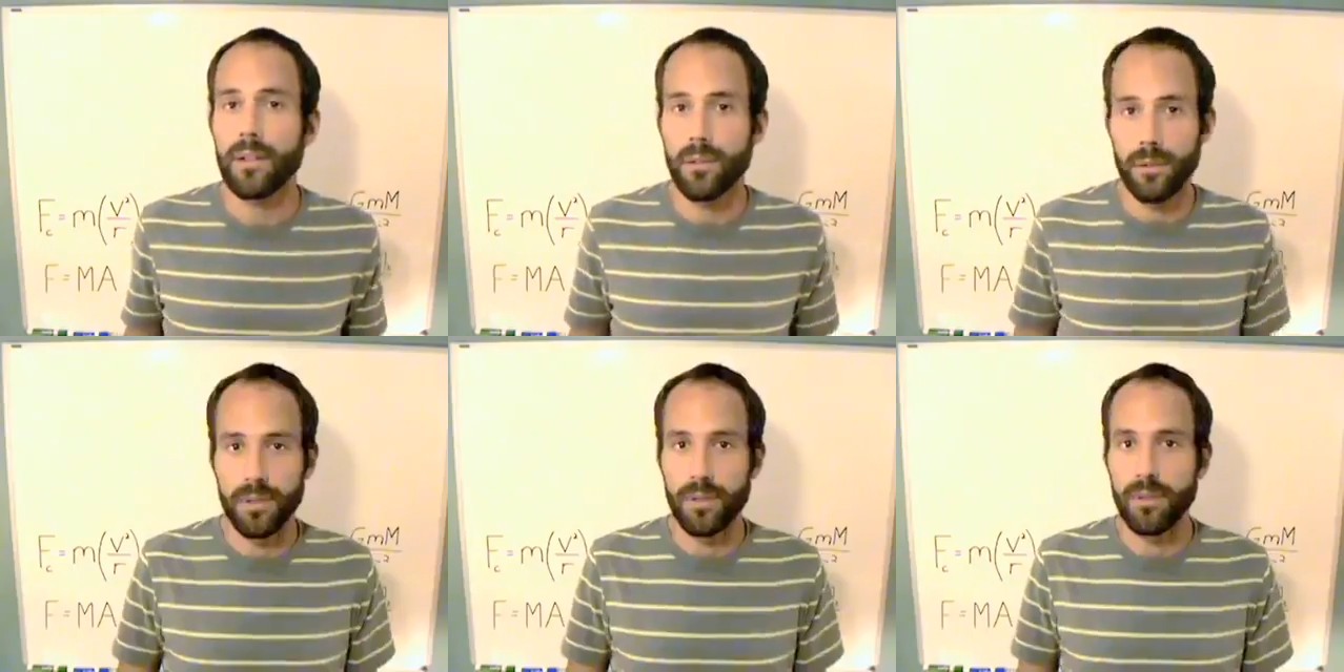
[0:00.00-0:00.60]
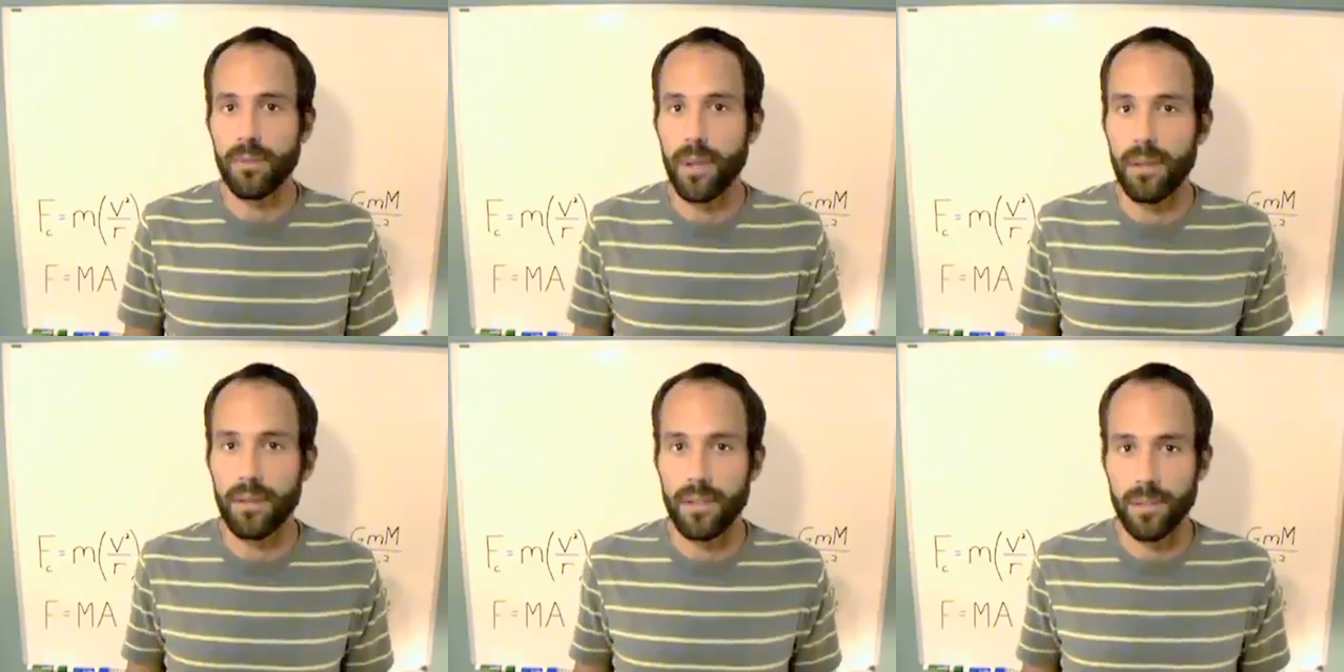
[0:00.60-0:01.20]
torsion
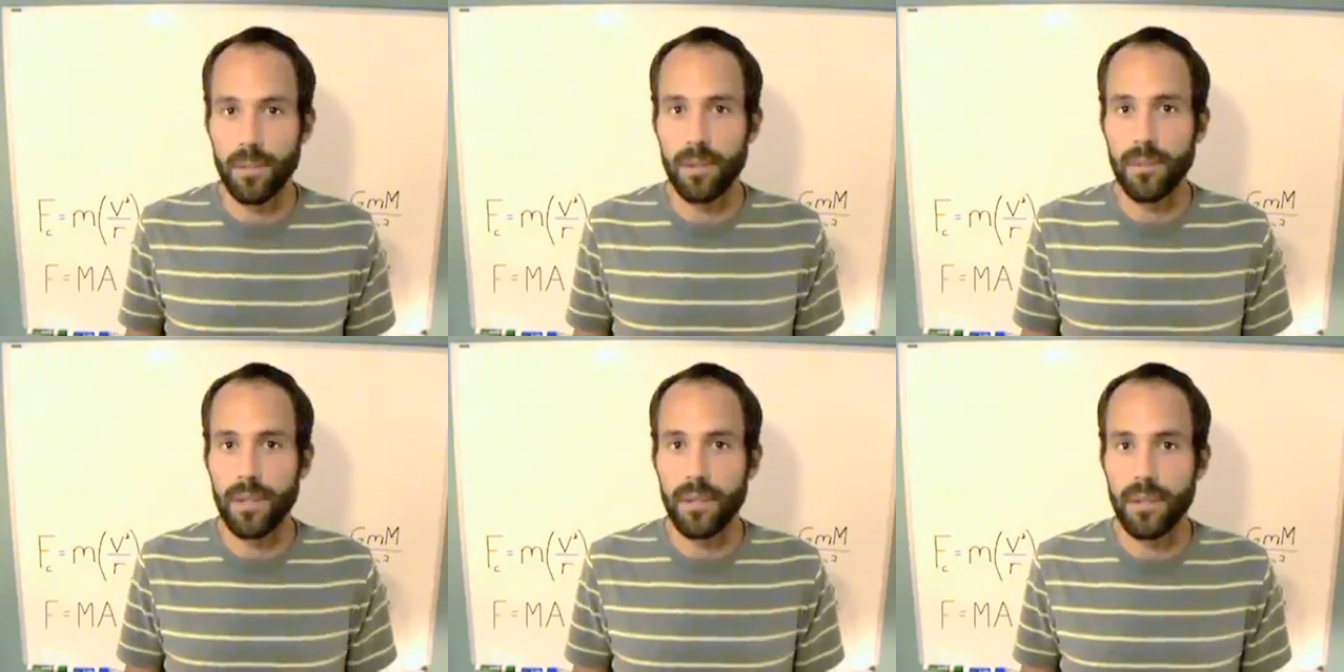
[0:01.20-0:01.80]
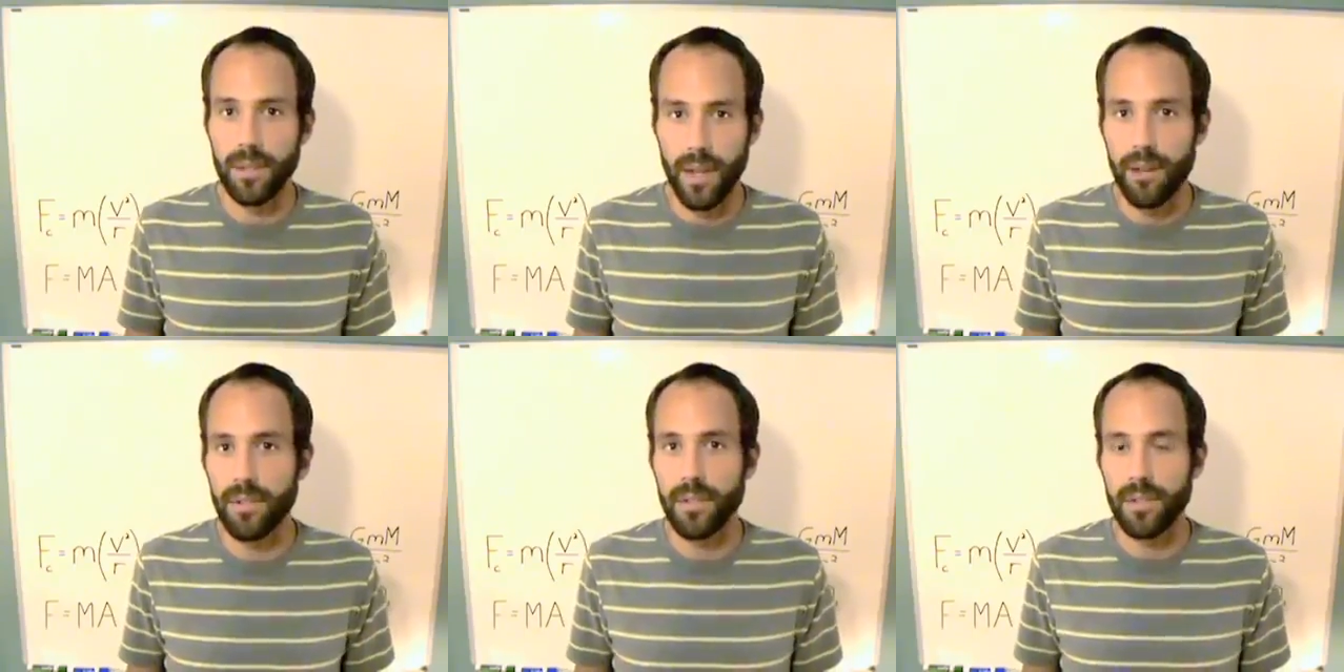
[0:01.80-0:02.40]
balance experiment that
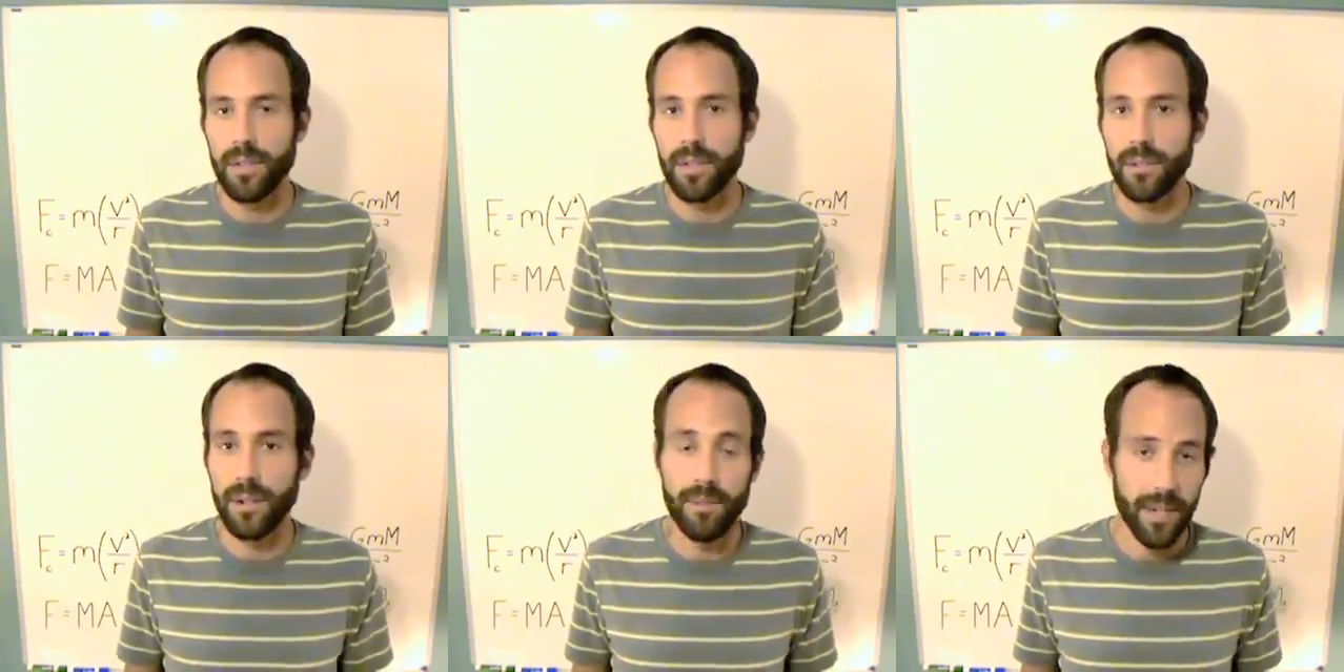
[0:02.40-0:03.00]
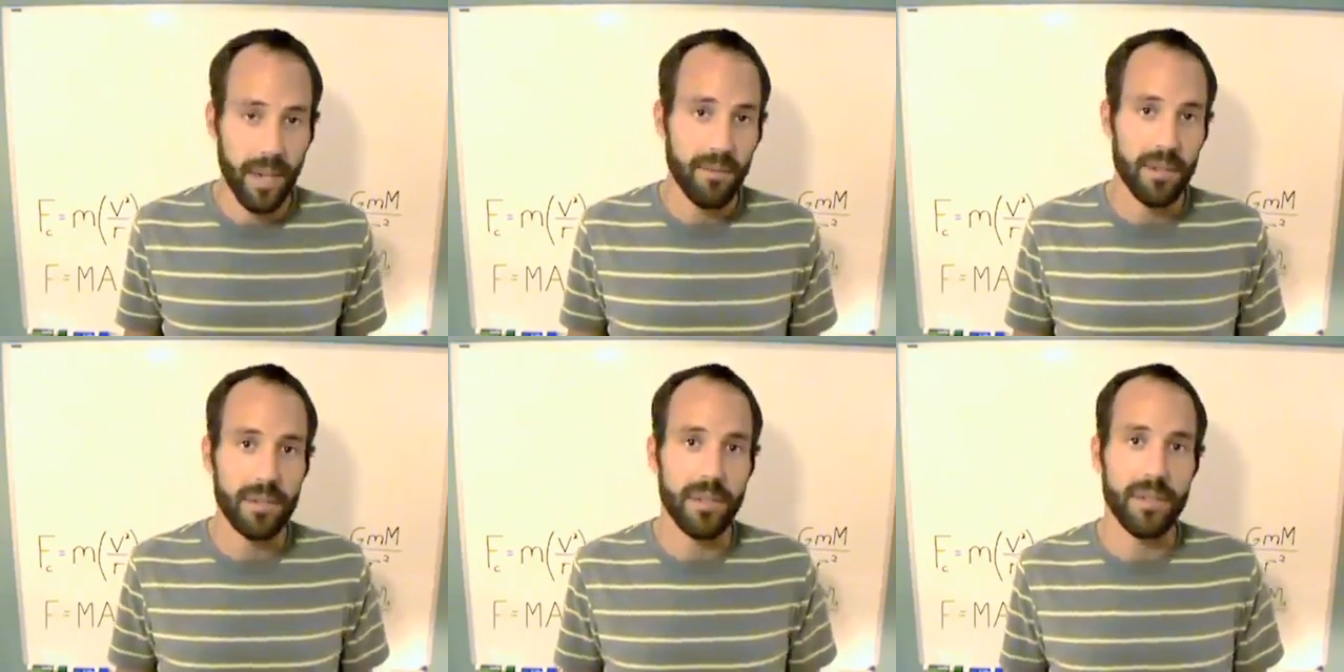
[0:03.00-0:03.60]
Cavendish did, or Henry
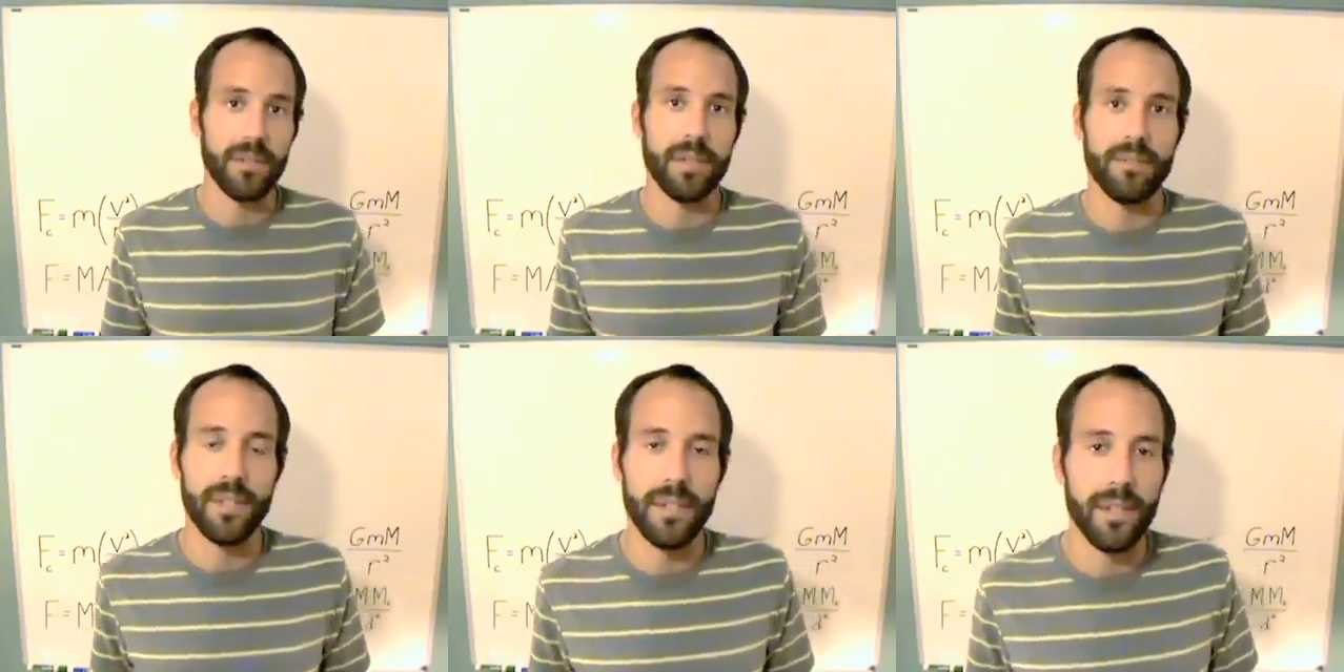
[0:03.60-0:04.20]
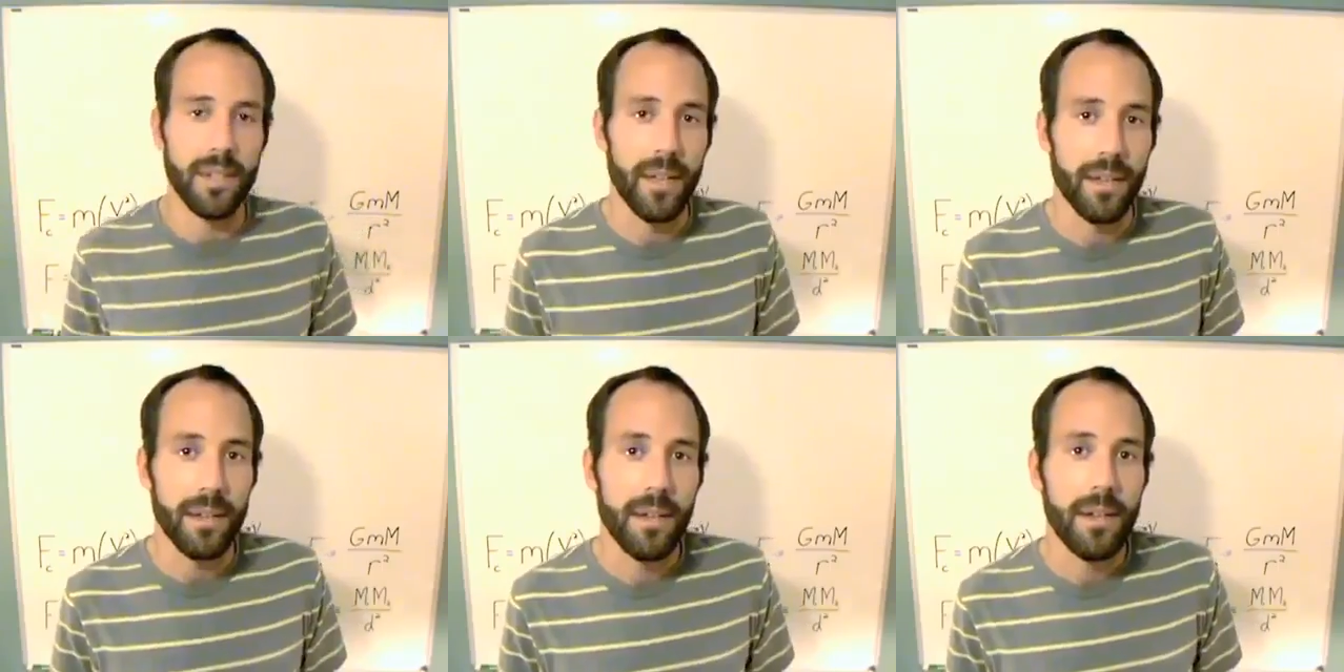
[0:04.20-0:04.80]
Cavendish did in 1798,